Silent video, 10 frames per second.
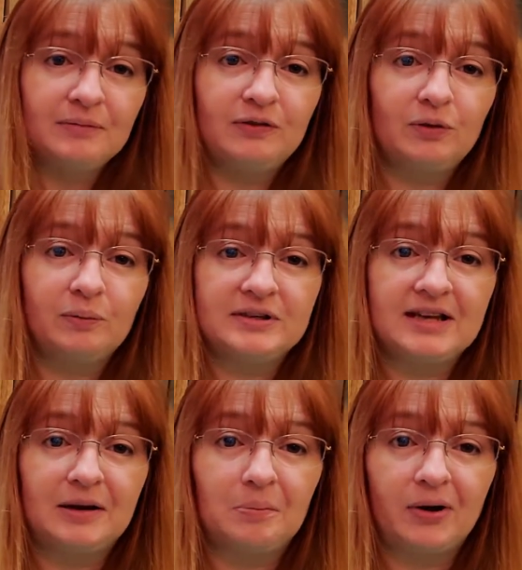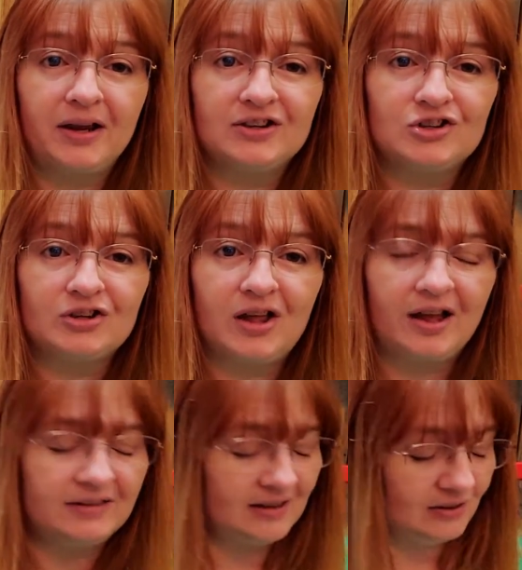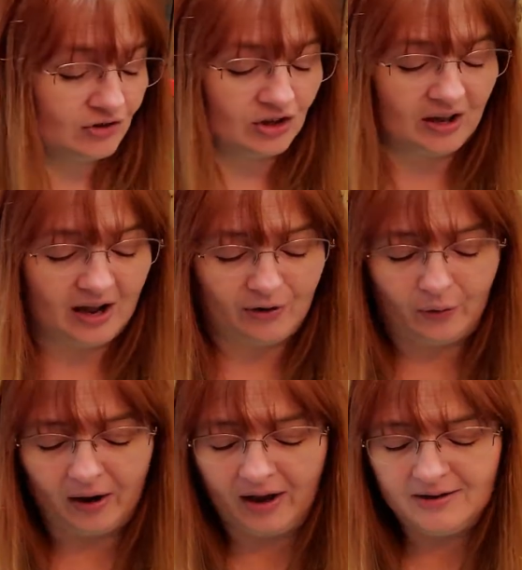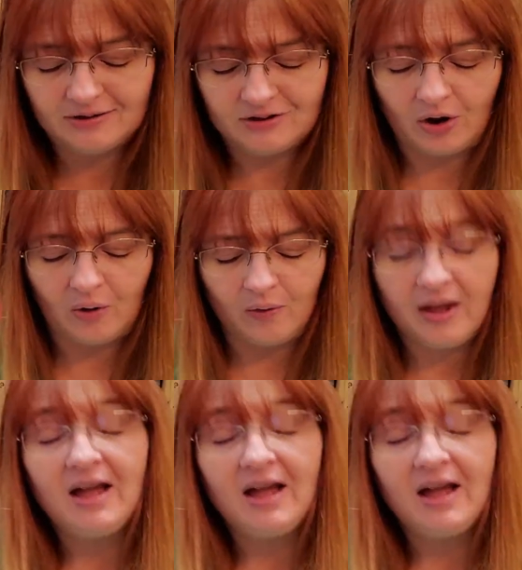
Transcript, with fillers: before we take a break in July, at the end of July, okay? So